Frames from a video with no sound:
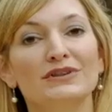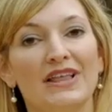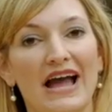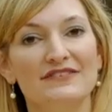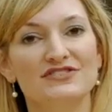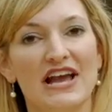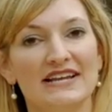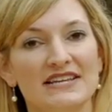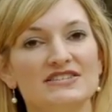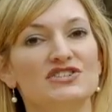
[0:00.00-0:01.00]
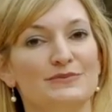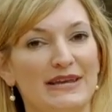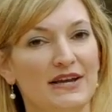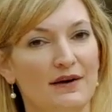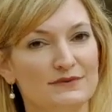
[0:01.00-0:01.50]
life jacket should be
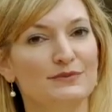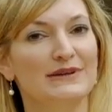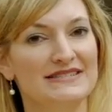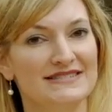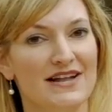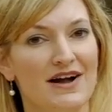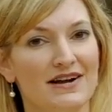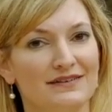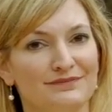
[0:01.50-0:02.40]
comfortably snug.